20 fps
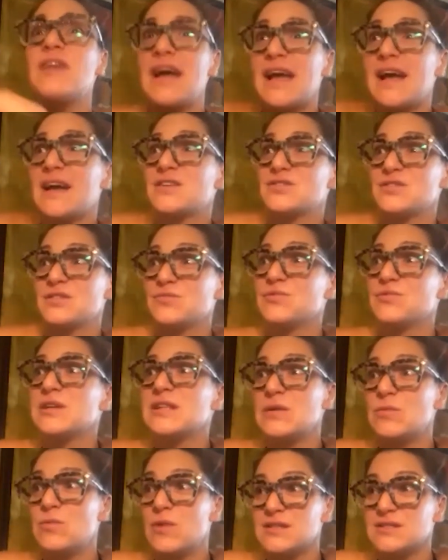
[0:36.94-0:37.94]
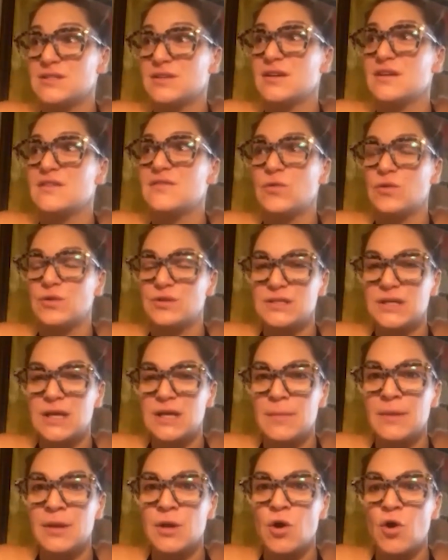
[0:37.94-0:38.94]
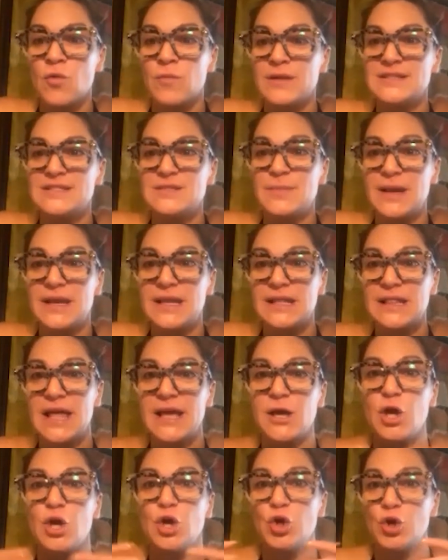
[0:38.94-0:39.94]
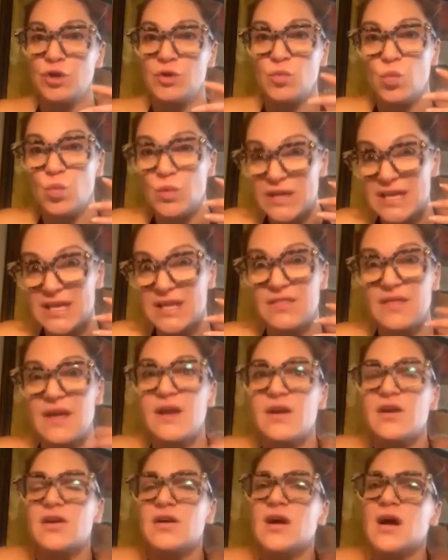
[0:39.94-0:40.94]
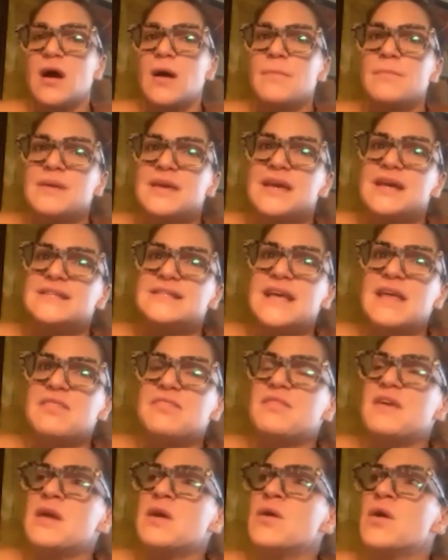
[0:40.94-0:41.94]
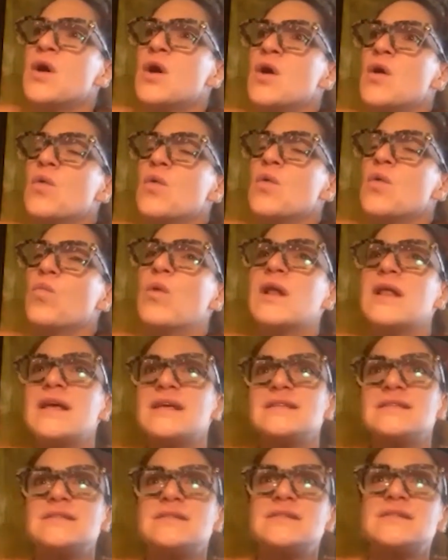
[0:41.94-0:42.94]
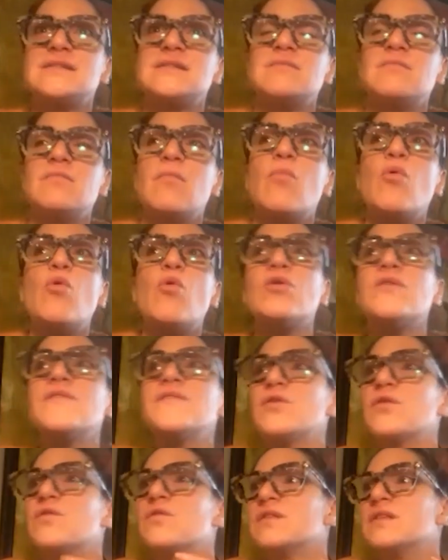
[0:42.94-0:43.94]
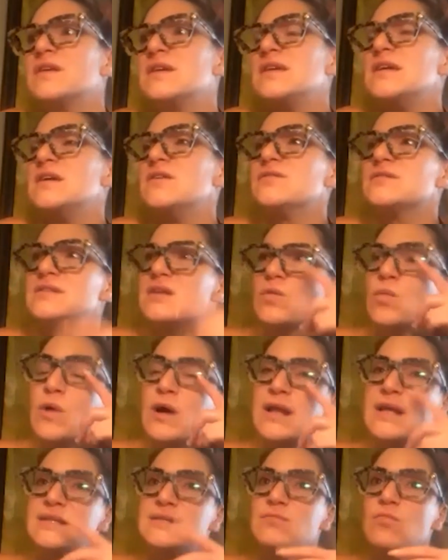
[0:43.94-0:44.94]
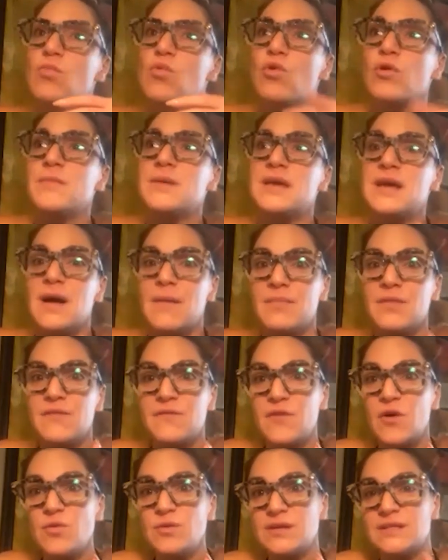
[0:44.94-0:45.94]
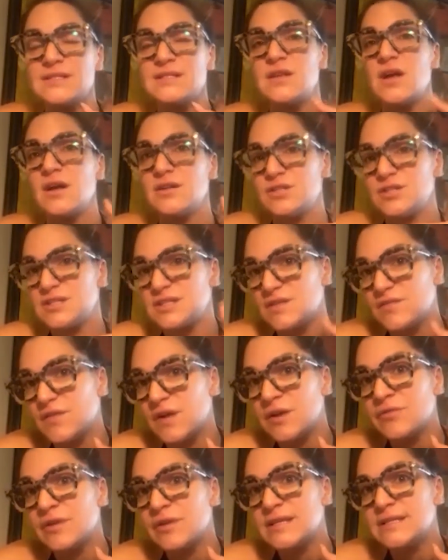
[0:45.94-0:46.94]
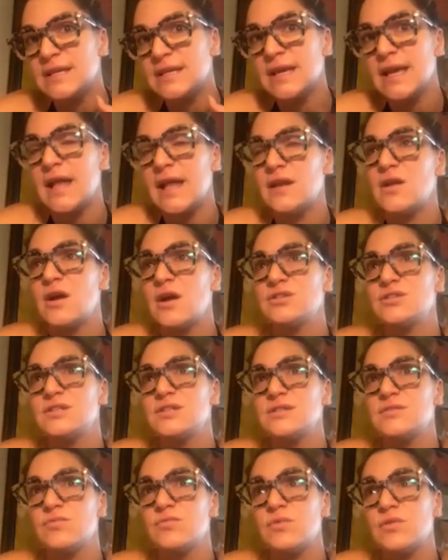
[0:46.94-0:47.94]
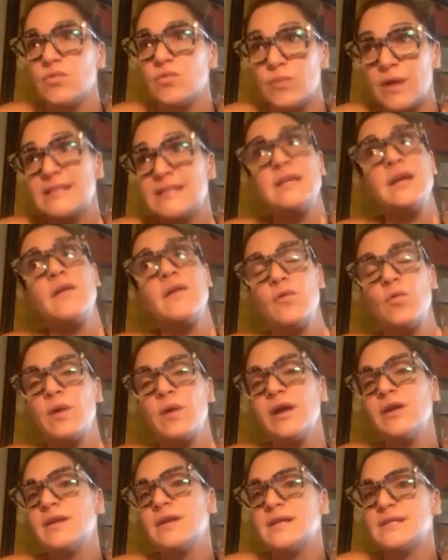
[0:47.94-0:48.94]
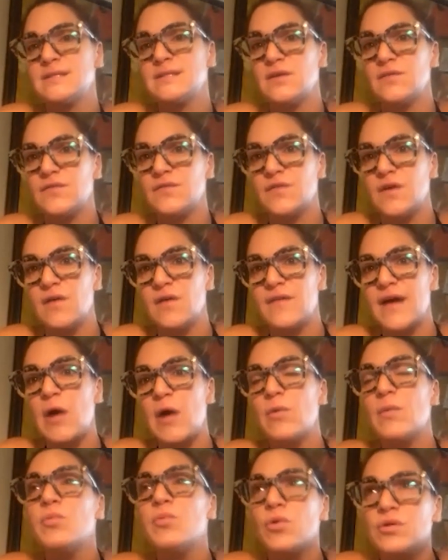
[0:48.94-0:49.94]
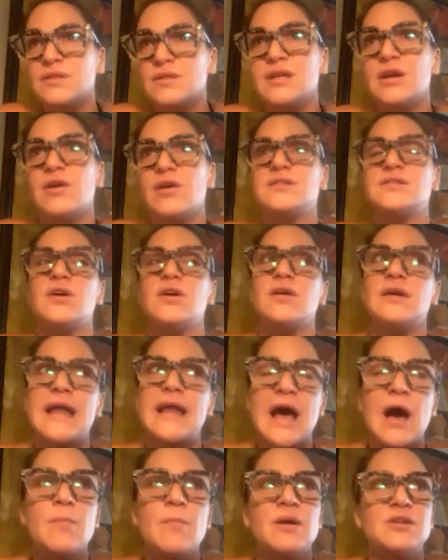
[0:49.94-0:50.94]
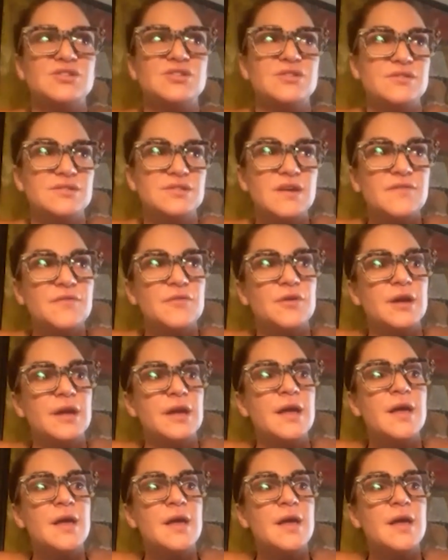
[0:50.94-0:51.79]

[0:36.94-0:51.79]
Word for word: I actually really was looking forward to coming home and spending like a good week there um, because I think what has morphed over the years and what has more become the focus not just the fundraising and not just the raising of awareness of, of how important the arts are and how much they're suffering